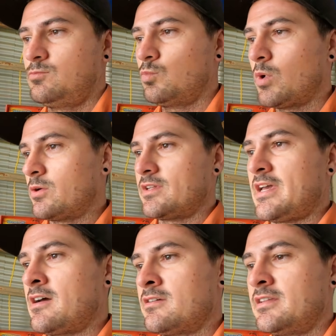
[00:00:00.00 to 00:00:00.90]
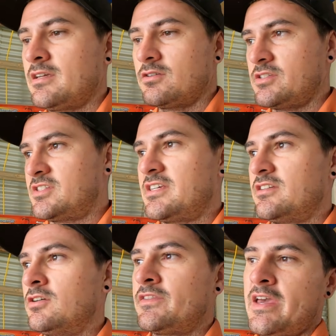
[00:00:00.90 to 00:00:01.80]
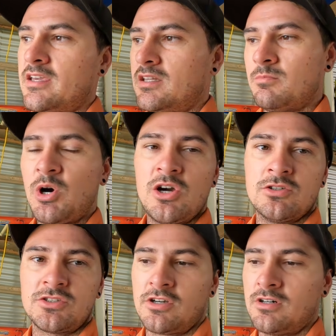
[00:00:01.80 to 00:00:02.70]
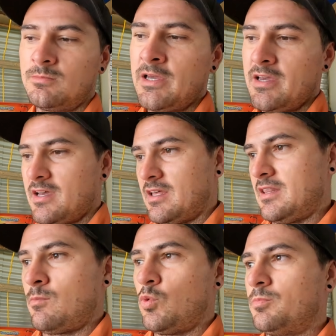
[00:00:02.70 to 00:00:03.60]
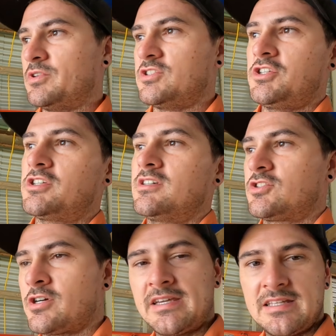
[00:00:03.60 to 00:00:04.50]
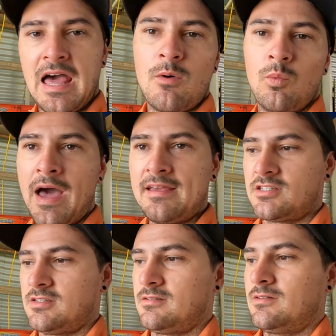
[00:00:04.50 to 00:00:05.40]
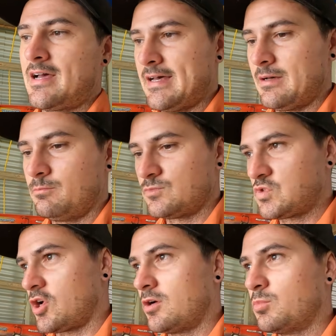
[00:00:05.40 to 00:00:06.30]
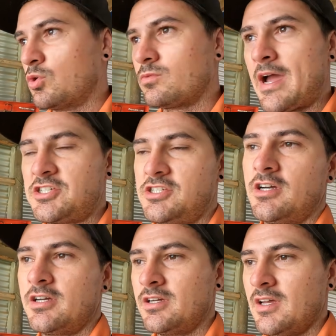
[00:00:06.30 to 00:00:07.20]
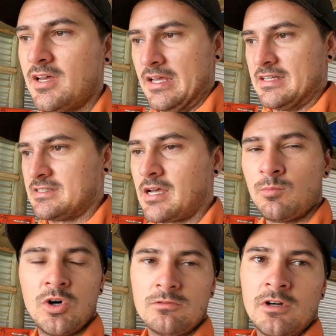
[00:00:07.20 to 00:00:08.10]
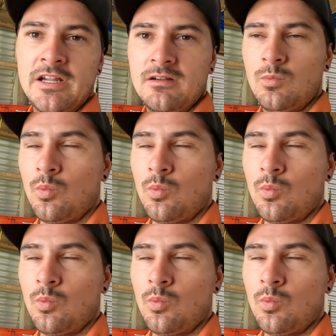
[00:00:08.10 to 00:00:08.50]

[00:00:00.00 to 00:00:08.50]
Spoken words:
weld it down or anything. I'll just sit it on there, get the boat on top, and then we'll position it, try and get that weight toe ball ratio somewhat right.